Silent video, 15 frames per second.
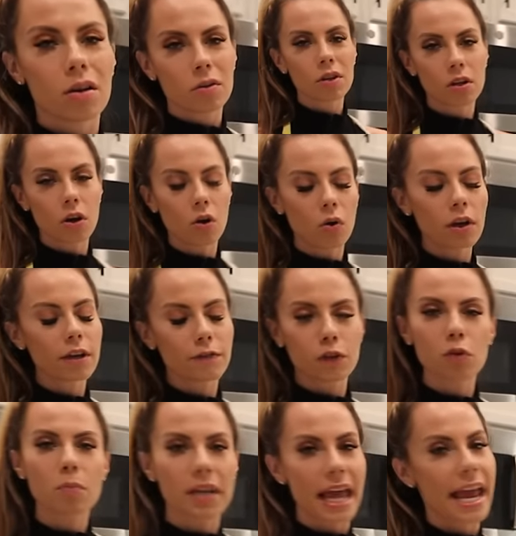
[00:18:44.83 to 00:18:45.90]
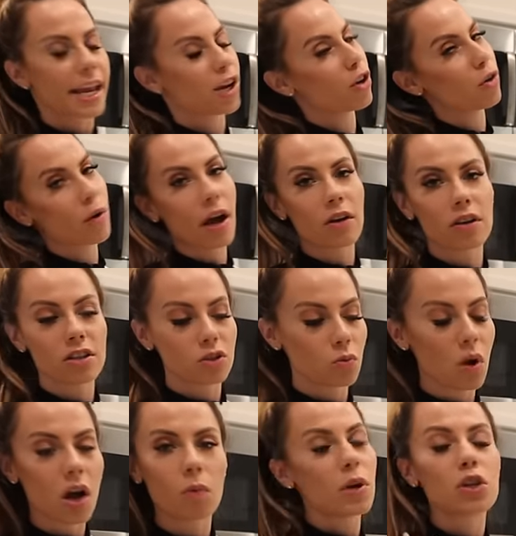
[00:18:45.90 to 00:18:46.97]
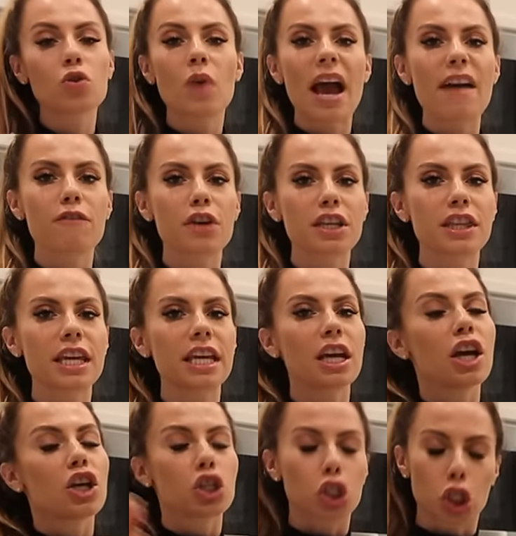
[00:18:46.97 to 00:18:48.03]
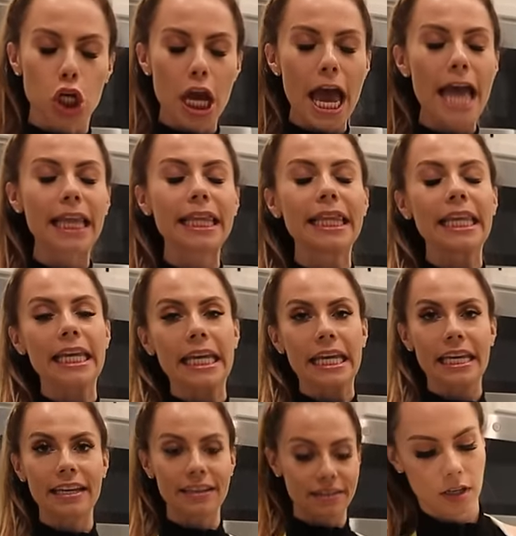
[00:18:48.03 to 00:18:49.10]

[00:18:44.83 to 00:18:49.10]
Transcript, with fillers: You know, if you've been hanging around us, well, we do everything gently.